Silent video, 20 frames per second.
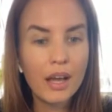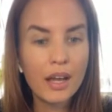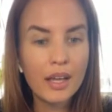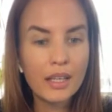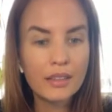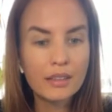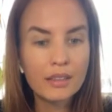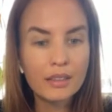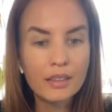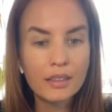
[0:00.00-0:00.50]

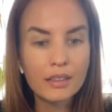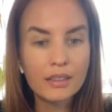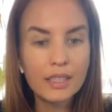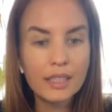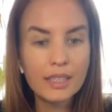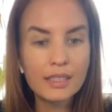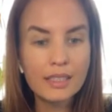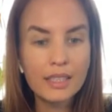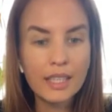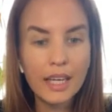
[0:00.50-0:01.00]
In
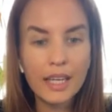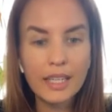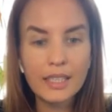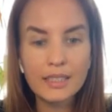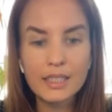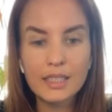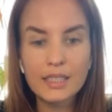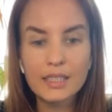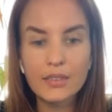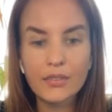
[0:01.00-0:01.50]
this case,
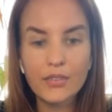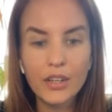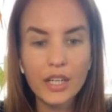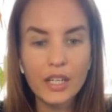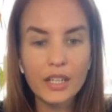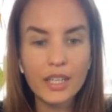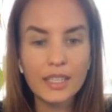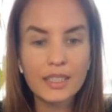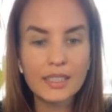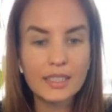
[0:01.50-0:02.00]
the
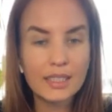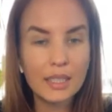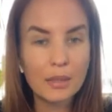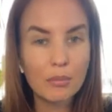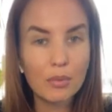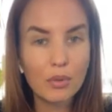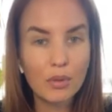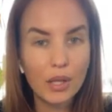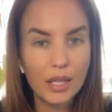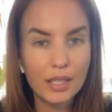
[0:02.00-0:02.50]
sphere can
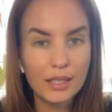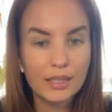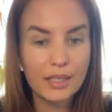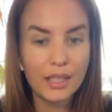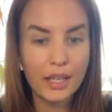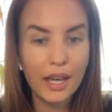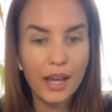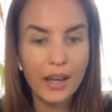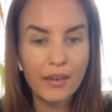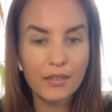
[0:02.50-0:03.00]
symbolize the
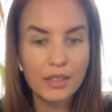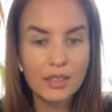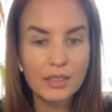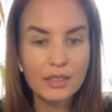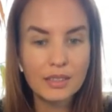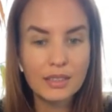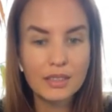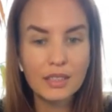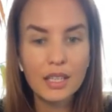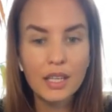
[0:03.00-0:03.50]

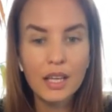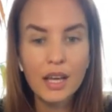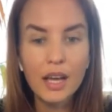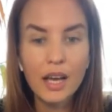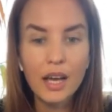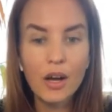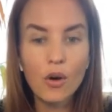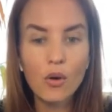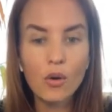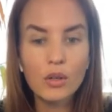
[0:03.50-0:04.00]
heavens
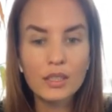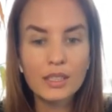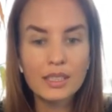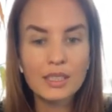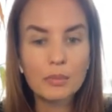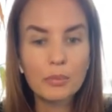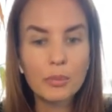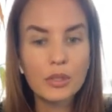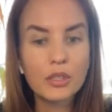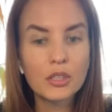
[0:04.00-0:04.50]
or the
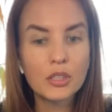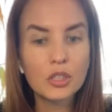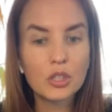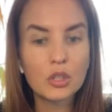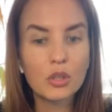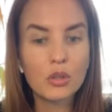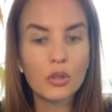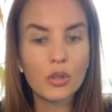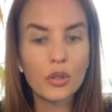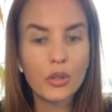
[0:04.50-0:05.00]

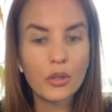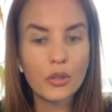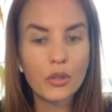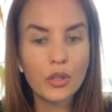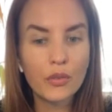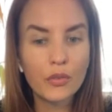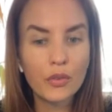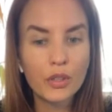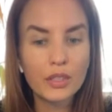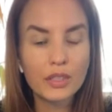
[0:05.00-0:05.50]
spiritual
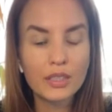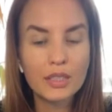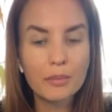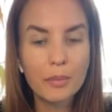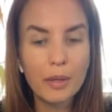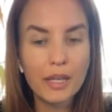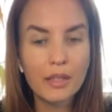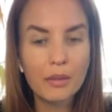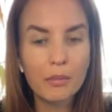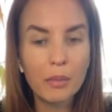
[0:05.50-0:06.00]
universe
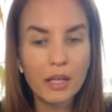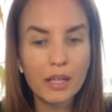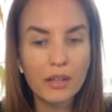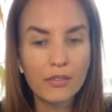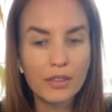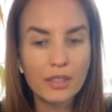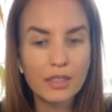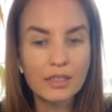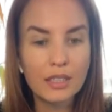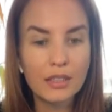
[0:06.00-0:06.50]
made
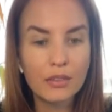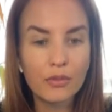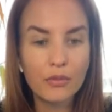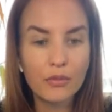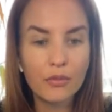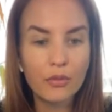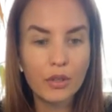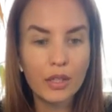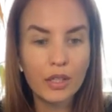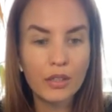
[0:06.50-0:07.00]
manifested
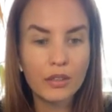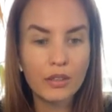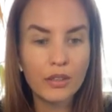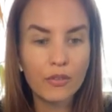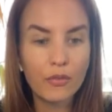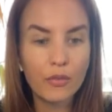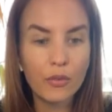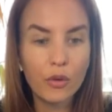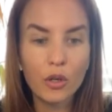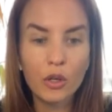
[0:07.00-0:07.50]
in the
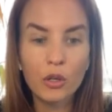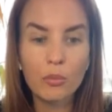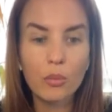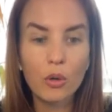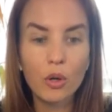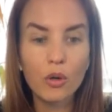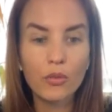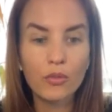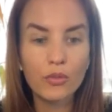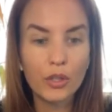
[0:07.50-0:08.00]
form
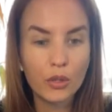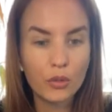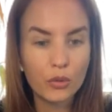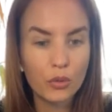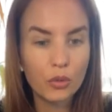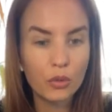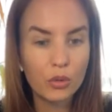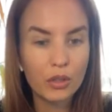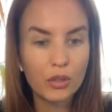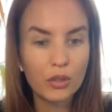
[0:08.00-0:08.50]
of the
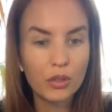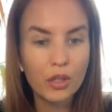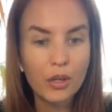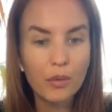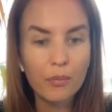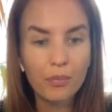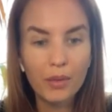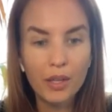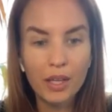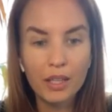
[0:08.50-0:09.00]
ruler,
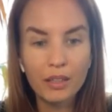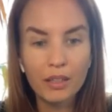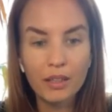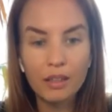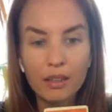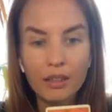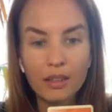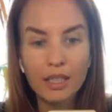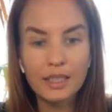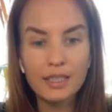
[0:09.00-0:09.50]

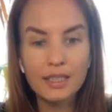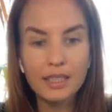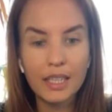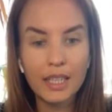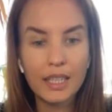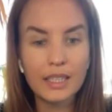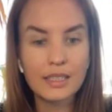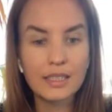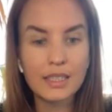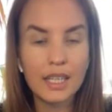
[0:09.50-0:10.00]
in this
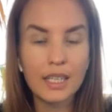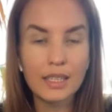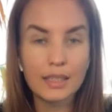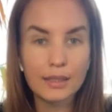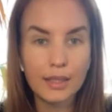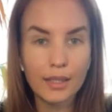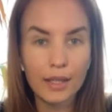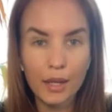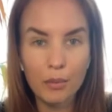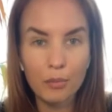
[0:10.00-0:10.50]
case as
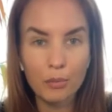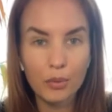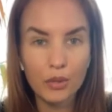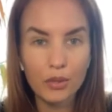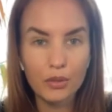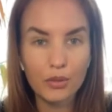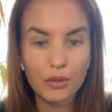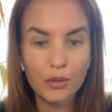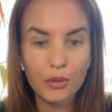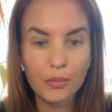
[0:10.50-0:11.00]
the
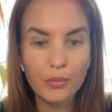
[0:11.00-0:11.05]
emperor.